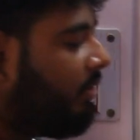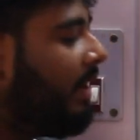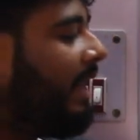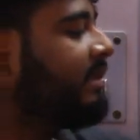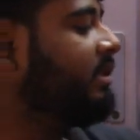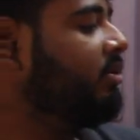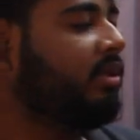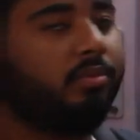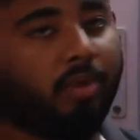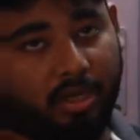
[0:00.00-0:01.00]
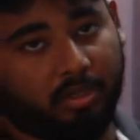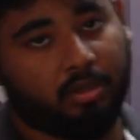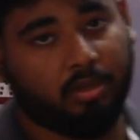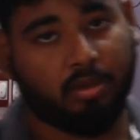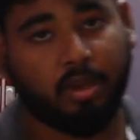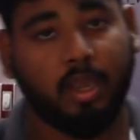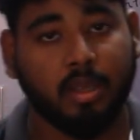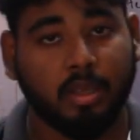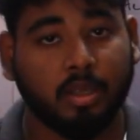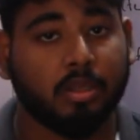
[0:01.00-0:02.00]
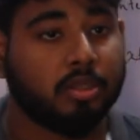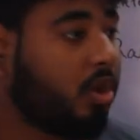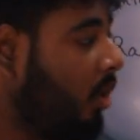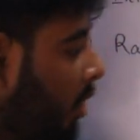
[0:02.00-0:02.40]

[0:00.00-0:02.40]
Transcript: 1 lakh zeros and 1. Okay, so